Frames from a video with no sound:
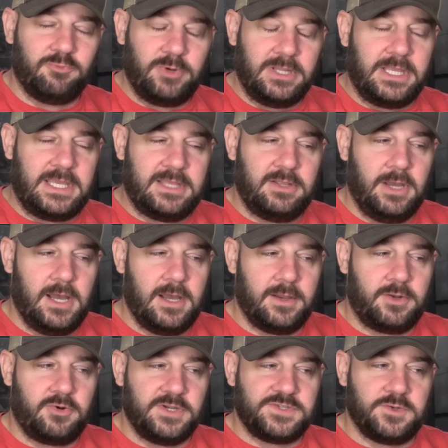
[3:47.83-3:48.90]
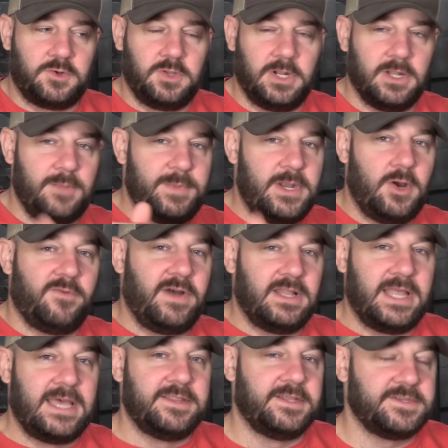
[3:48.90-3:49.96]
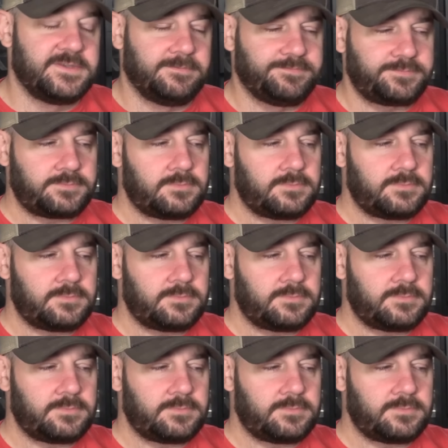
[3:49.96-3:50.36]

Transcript: really crystal clear. Let me know if I land this.